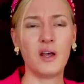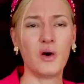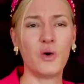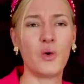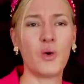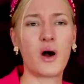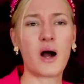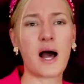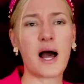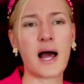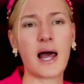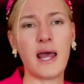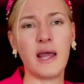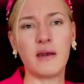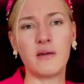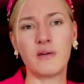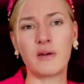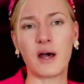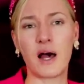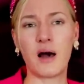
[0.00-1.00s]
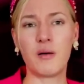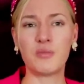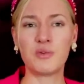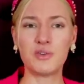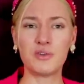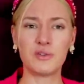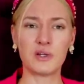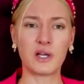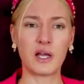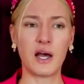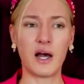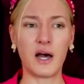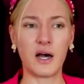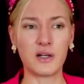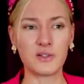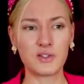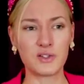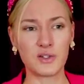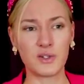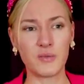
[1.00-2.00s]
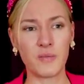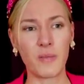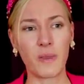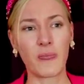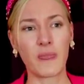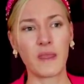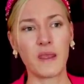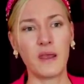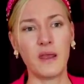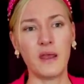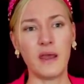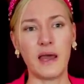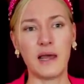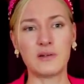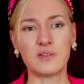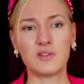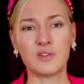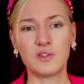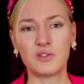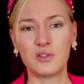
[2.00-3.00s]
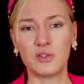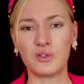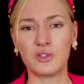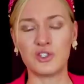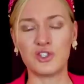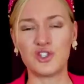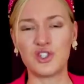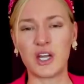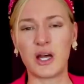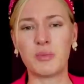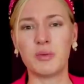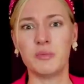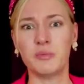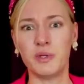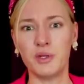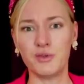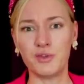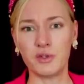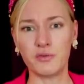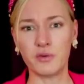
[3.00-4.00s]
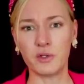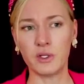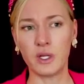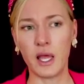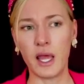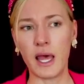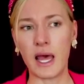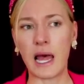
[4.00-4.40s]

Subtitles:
wind up to the castle and St George's Chapel, beautiful.